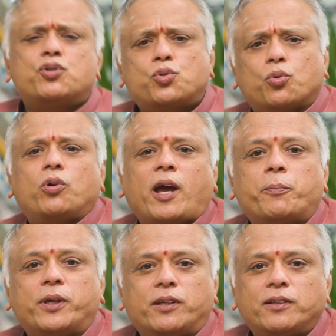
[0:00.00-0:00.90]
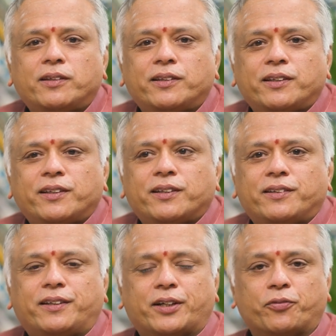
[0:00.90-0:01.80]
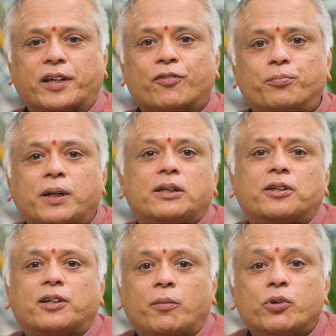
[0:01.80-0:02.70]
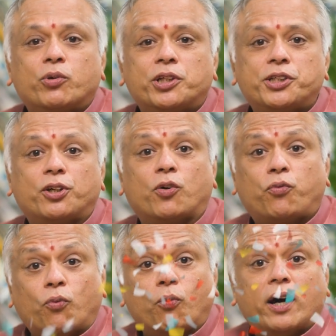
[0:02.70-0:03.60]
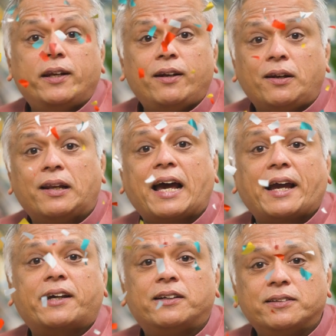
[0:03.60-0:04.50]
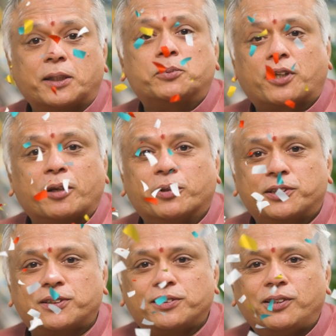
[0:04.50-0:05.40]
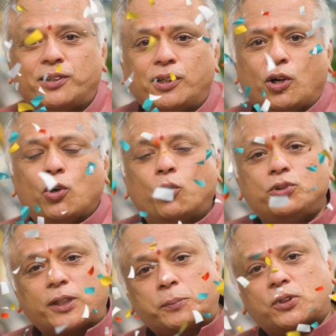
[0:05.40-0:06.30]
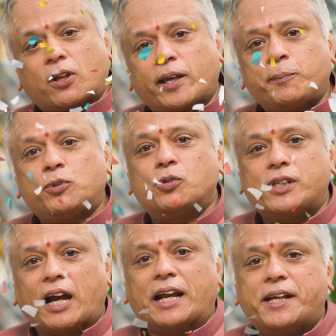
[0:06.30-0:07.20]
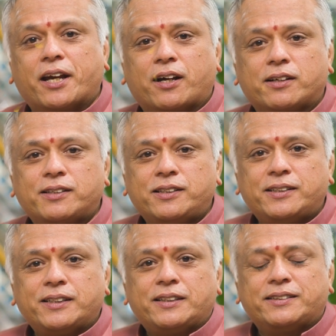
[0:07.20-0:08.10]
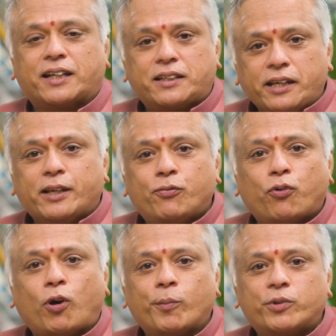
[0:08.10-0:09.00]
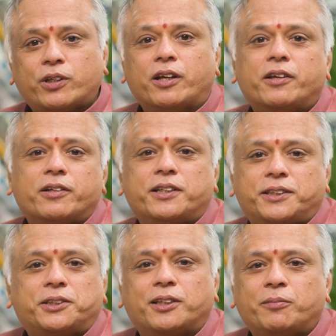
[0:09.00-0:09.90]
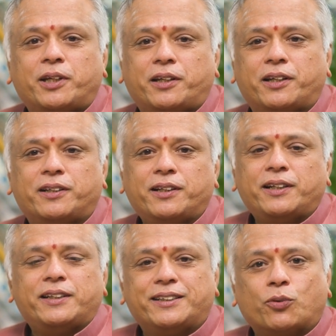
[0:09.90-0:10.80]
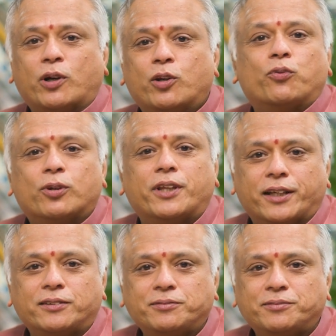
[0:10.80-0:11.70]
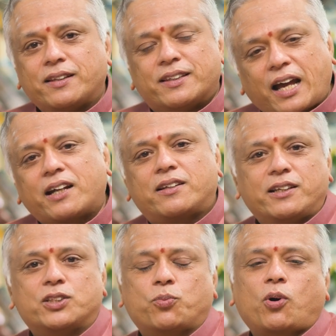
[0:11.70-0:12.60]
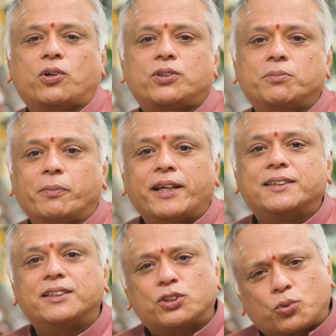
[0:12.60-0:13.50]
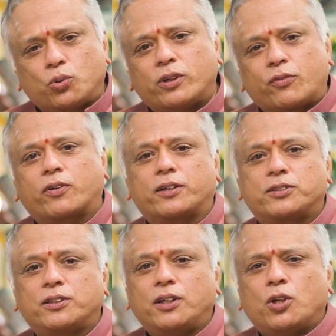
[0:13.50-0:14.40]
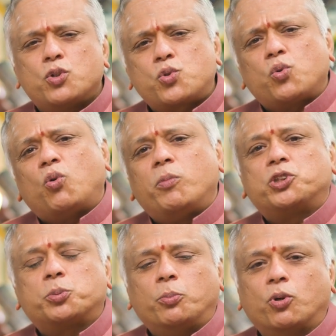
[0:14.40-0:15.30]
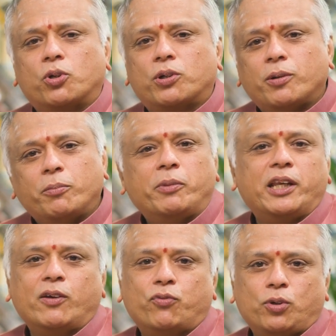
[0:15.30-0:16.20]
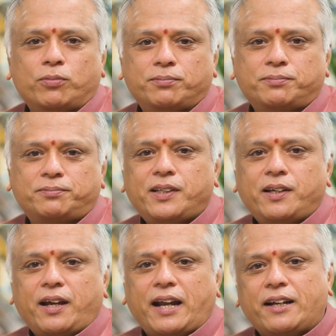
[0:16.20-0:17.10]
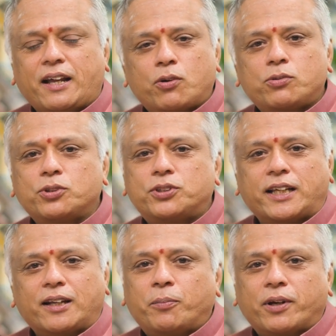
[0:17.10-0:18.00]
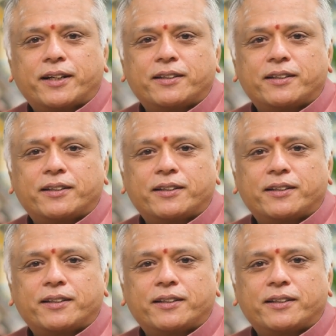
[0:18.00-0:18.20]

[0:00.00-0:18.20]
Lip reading: so happy that we have built a community of 1 lakh subscribers who subscribe to the idea that informed career decision making is a wonderful thing. That is what makes this whole effort so much more meaningful. And now to celebrate